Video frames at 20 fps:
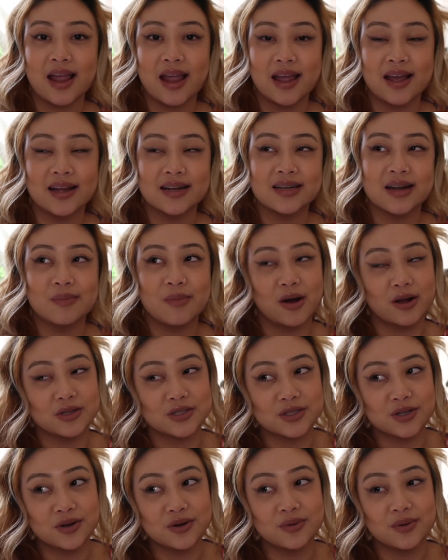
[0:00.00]
and I'm
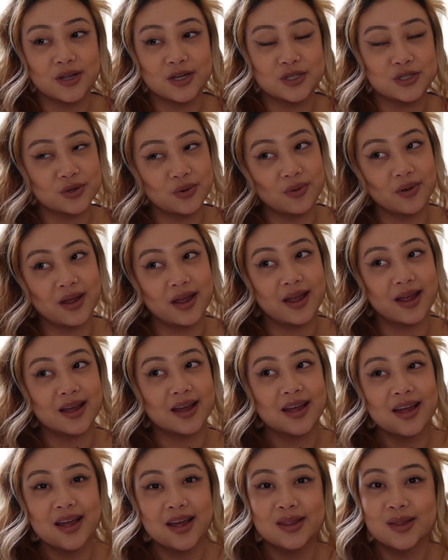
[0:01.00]
also
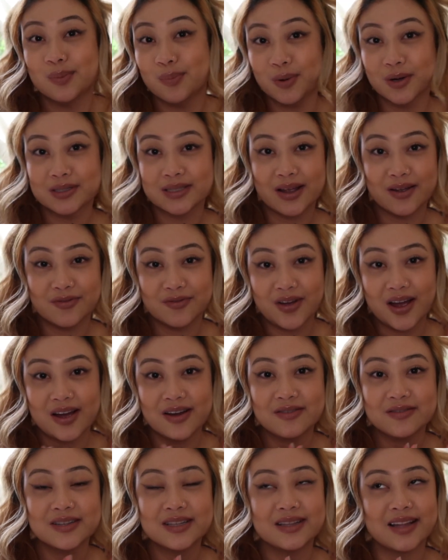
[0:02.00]
enjoying the books I
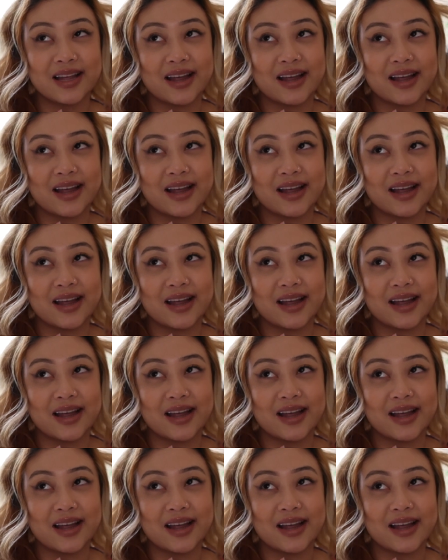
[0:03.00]
found.